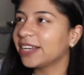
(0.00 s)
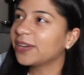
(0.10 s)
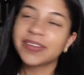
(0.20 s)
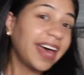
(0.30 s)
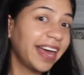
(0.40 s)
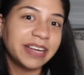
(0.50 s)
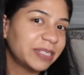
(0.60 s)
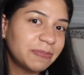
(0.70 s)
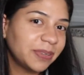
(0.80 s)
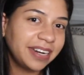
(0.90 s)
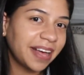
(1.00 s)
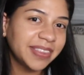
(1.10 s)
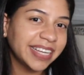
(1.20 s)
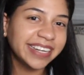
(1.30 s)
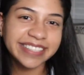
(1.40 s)
You know, I had to put it
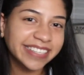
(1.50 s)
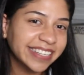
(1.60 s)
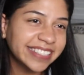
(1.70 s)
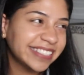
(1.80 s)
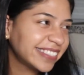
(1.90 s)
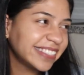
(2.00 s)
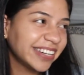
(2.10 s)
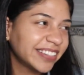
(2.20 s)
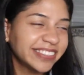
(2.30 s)
out there because, you know,